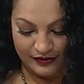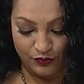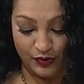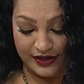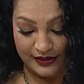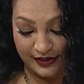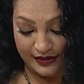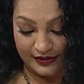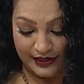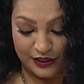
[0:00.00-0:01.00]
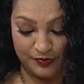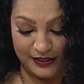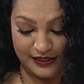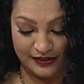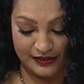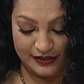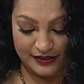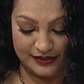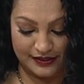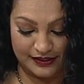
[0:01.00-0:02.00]
Right, and lycopene
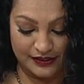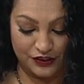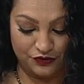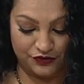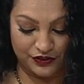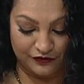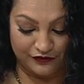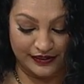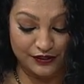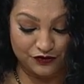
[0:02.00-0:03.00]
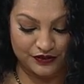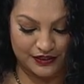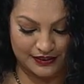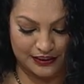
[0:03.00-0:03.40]
is a nutrient of interest,